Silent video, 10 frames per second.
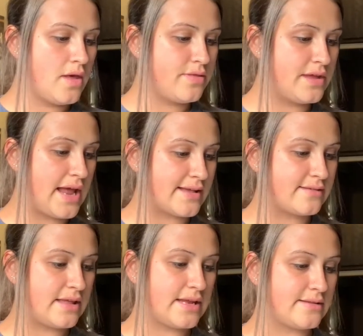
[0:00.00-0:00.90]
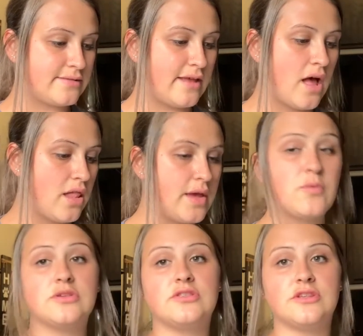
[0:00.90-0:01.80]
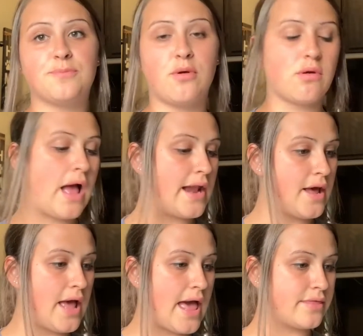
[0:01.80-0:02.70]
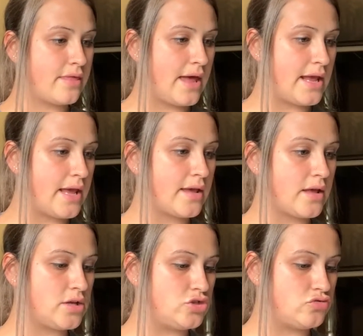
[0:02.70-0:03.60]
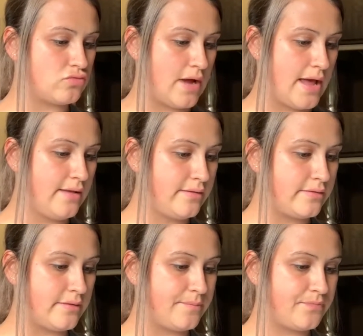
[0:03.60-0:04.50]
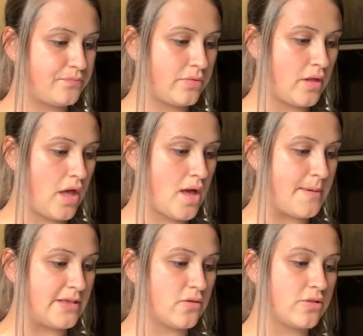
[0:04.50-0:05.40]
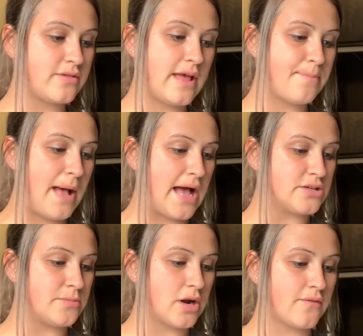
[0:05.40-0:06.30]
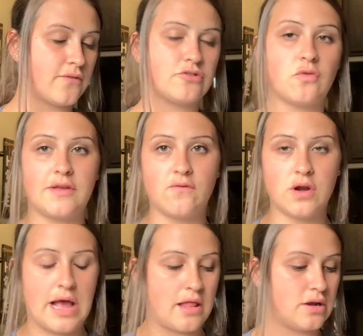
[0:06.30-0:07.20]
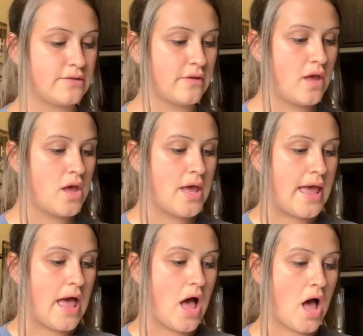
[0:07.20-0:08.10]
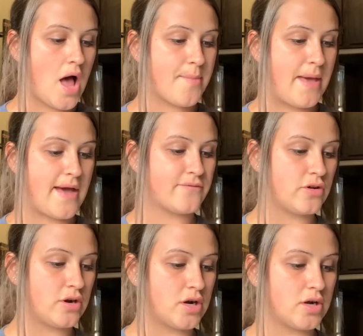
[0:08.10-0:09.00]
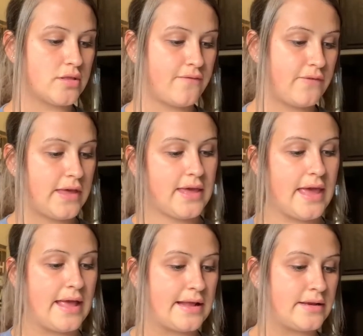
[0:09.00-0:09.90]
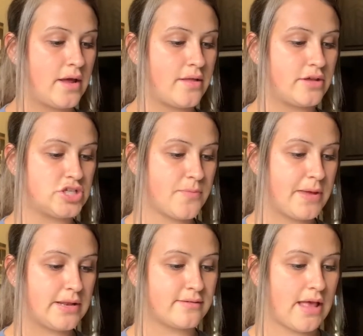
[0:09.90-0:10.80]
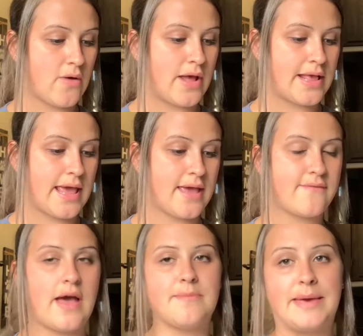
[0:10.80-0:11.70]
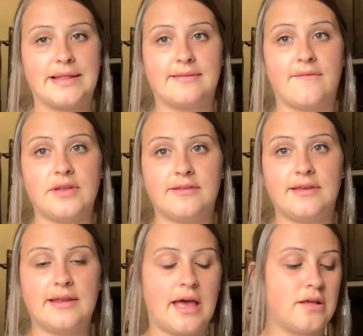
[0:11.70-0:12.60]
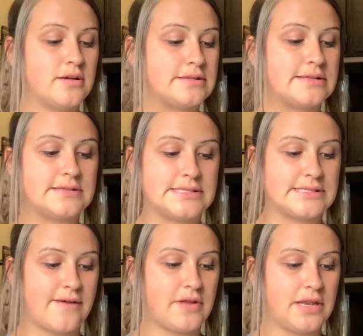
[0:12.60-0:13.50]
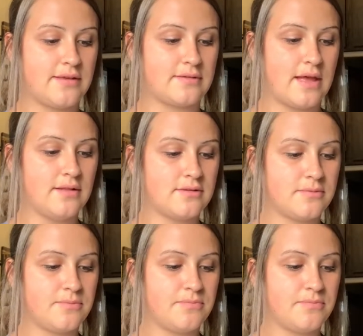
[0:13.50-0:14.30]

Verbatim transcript: The next thing to sell, it was this Piranha Athletic dress. Um, I sold this on Poshmark for twenty-four dollars. Um, after the fee and the shipping discount I gave, I made seventeen dollars and seventy cents.